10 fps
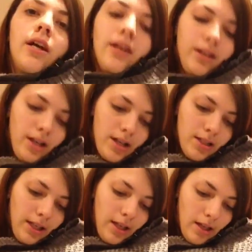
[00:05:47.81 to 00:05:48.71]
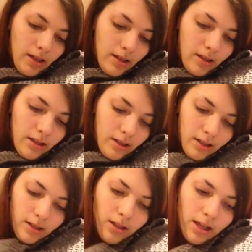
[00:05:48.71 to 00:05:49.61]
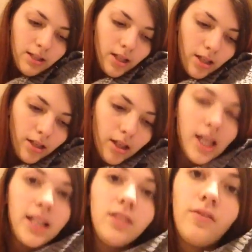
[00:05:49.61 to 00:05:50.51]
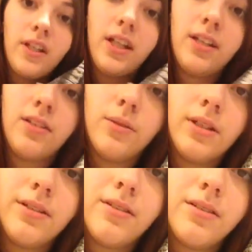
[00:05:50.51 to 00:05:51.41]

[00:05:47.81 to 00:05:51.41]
It has like a nice feeling to it.